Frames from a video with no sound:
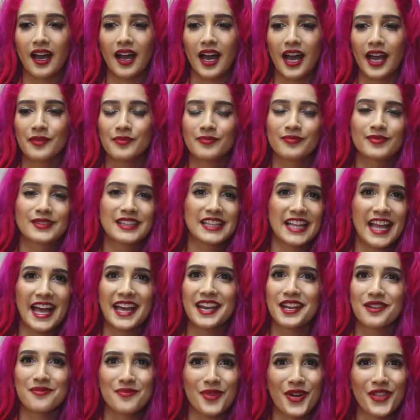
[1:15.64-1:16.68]
I'm
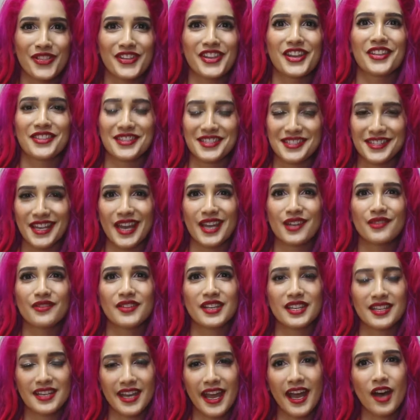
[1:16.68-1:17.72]
glad I'm on the other side of
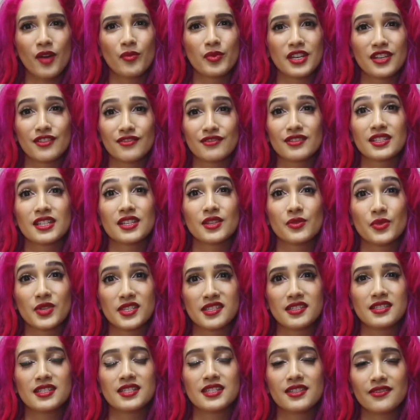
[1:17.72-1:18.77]
it now, but it really
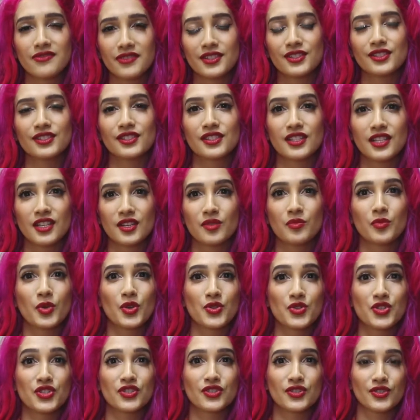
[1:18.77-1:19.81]
was a difficult and
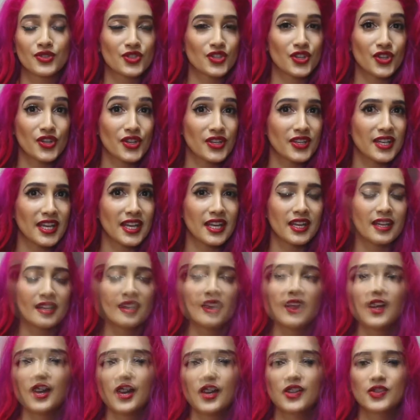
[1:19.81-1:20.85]
emotional journey.
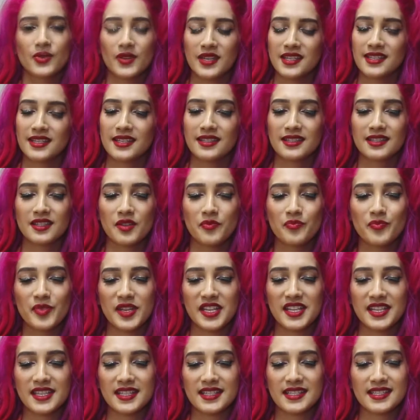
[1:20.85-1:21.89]
So I think the
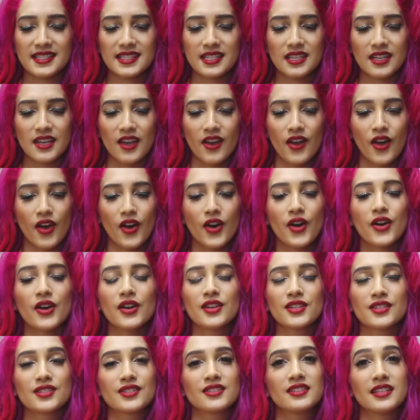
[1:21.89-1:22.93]
biggest
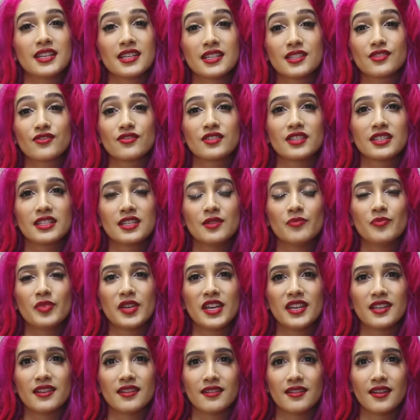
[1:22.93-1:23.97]
hurdle has really
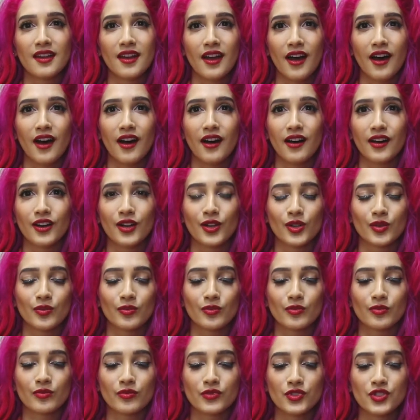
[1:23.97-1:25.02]
been
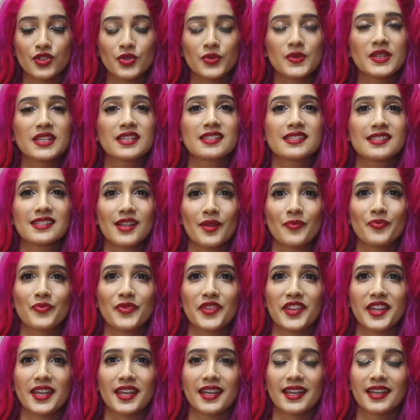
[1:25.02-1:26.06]
doing
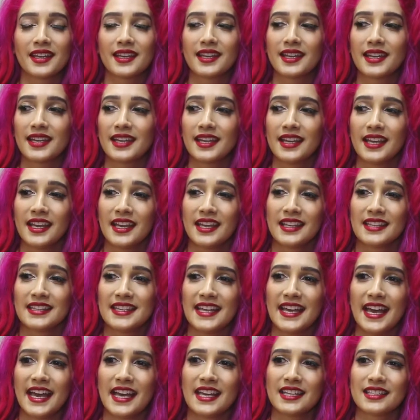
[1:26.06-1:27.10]
something
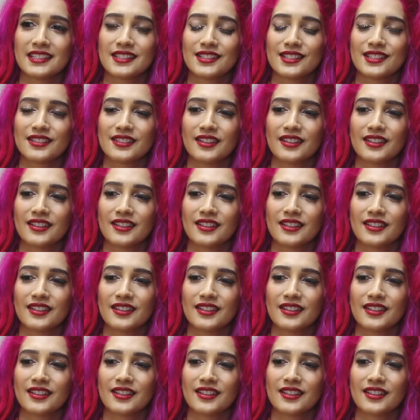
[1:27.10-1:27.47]
that